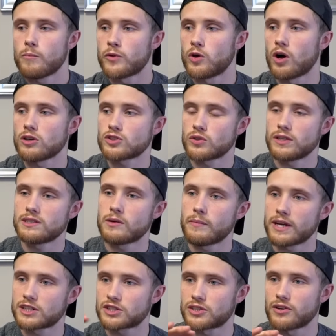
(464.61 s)
you also need to
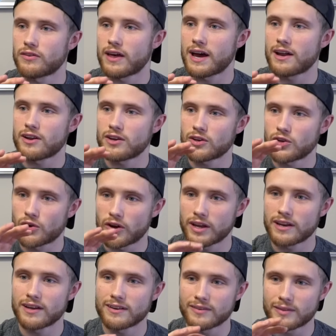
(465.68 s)
make sure that you're
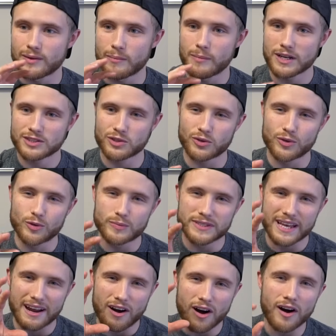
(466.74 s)
hitting the muscle groups
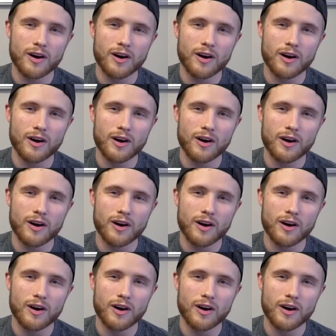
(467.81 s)
that